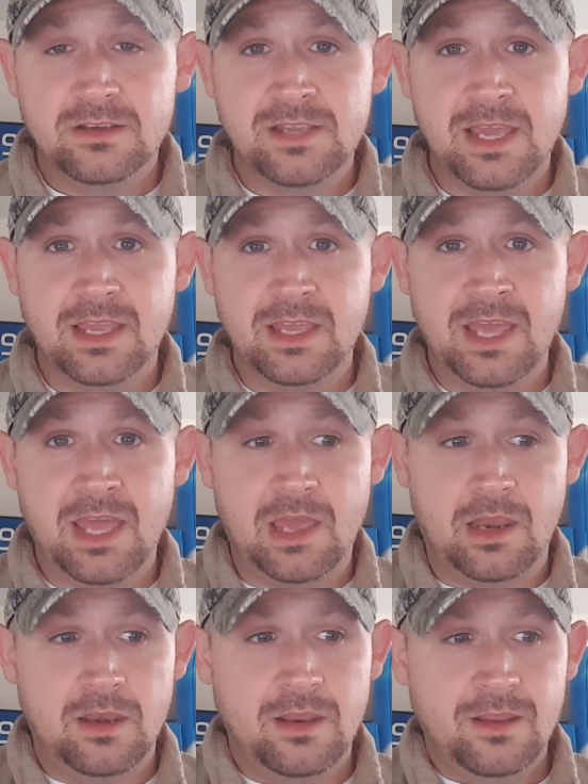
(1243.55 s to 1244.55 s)
Take a
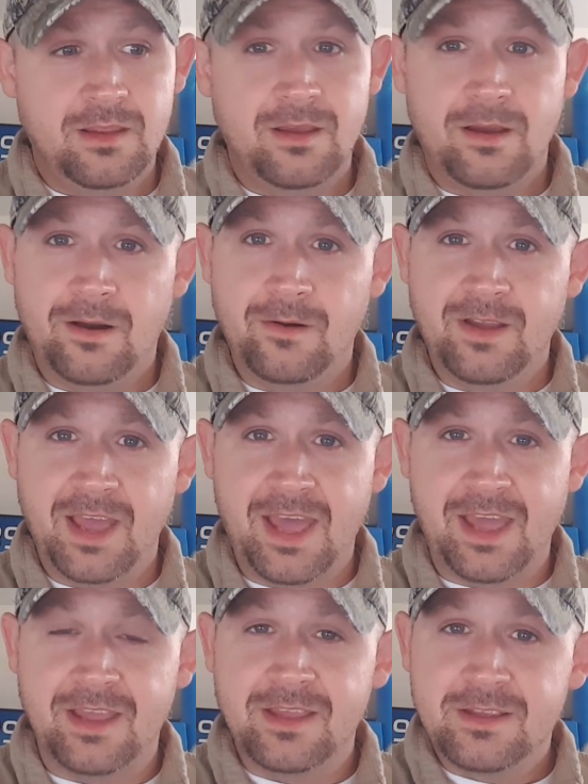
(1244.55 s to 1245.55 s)
hint.
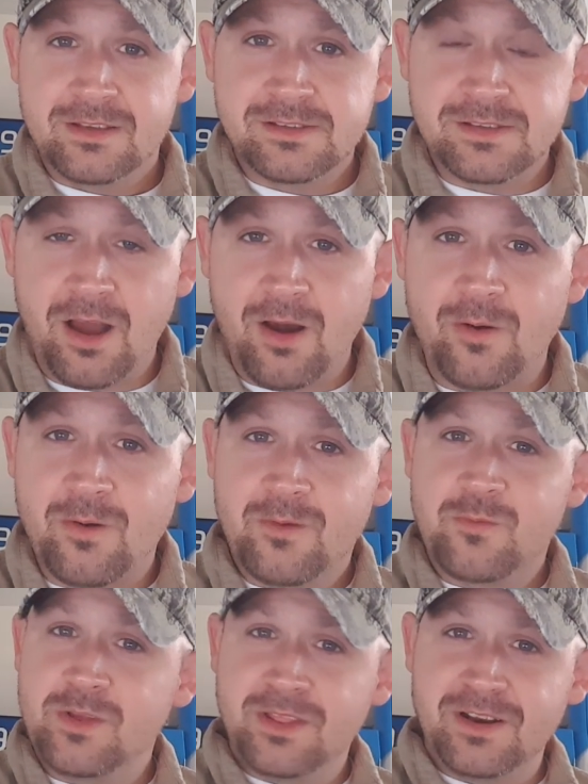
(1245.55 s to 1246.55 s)
Okay,
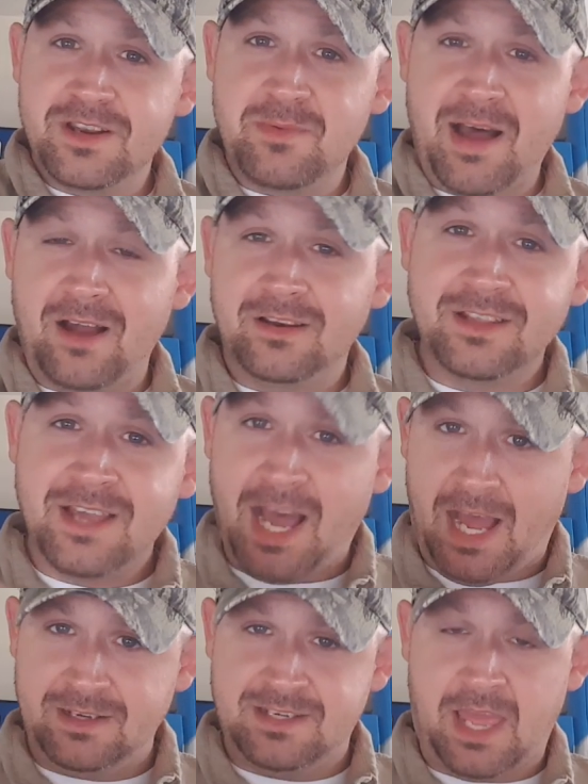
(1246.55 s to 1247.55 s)
so we learned about
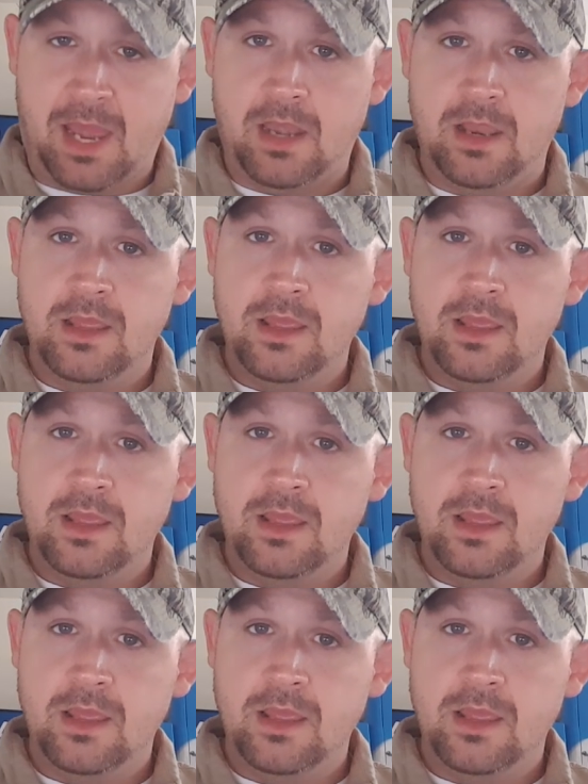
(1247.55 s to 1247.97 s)
content,